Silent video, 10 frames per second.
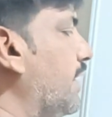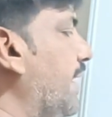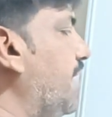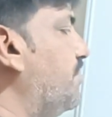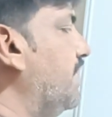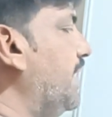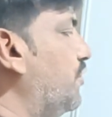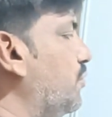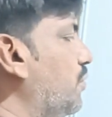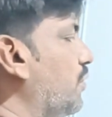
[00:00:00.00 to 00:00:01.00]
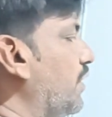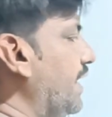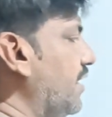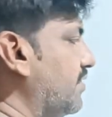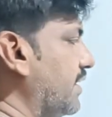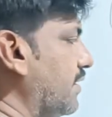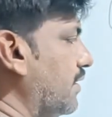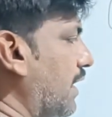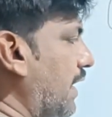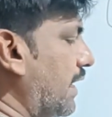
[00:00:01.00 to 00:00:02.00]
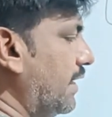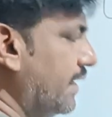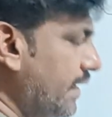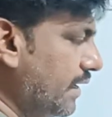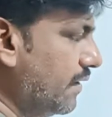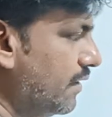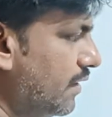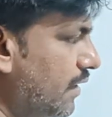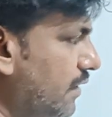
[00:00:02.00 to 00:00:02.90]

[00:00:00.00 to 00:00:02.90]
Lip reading: AC to DC, and here